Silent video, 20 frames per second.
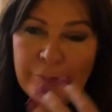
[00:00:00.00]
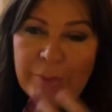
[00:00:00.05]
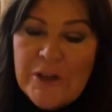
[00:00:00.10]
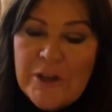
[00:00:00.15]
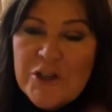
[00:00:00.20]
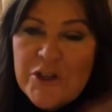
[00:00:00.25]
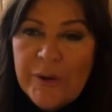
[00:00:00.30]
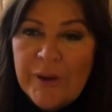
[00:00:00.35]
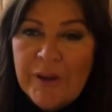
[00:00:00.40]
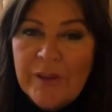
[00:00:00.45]

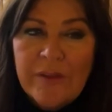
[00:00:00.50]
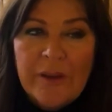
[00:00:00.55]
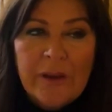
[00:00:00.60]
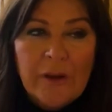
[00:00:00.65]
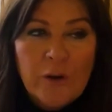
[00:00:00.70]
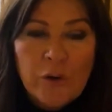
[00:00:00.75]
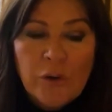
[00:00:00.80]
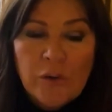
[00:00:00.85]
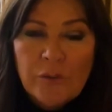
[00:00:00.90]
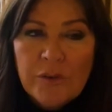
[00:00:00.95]
I've been doing
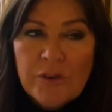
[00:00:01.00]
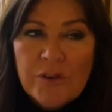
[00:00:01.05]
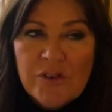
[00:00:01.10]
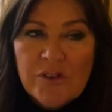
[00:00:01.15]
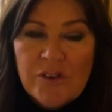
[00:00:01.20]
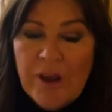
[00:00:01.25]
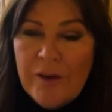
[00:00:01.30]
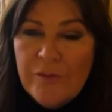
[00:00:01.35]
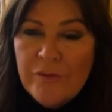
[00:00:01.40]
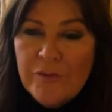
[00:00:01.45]
a thing called
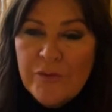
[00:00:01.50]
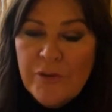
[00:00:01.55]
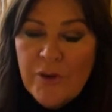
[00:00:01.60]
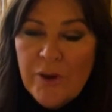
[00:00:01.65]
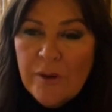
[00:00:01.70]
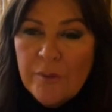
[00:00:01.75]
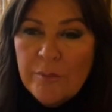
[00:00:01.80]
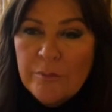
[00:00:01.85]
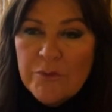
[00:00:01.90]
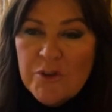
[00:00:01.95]
the
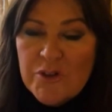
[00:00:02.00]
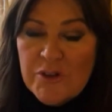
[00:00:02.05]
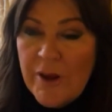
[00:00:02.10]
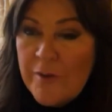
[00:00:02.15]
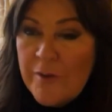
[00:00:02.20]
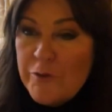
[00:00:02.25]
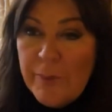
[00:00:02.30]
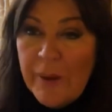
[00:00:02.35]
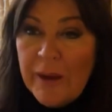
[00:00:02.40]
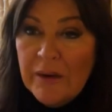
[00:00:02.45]
Steph's
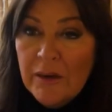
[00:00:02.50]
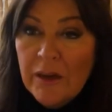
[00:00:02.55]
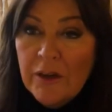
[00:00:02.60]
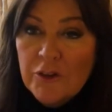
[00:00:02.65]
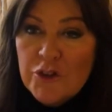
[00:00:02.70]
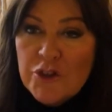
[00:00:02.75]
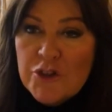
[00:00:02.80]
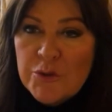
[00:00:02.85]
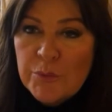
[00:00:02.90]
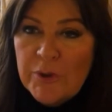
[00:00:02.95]

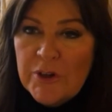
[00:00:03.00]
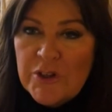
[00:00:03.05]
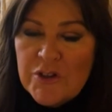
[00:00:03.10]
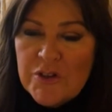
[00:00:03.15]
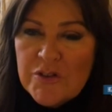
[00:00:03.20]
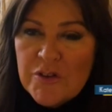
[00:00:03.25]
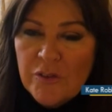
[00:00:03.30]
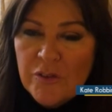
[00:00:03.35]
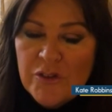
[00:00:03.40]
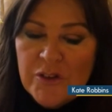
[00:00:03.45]
Packed Lunch,
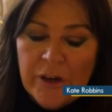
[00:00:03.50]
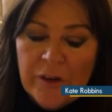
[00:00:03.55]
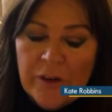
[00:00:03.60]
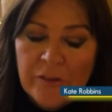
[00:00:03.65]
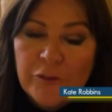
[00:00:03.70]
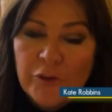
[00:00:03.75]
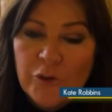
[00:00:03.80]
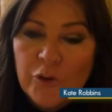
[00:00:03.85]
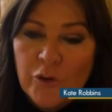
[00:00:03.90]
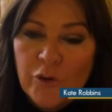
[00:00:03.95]
which is on
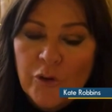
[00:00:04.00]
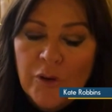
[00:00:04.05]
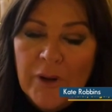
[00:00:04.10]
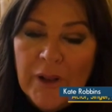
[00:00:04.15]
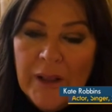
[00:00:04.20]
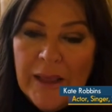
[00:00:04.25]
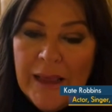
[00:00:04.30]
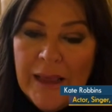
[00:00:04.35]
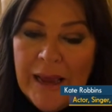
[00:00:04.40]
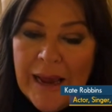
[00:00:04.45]
Channel
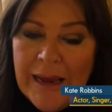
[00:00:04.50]
4,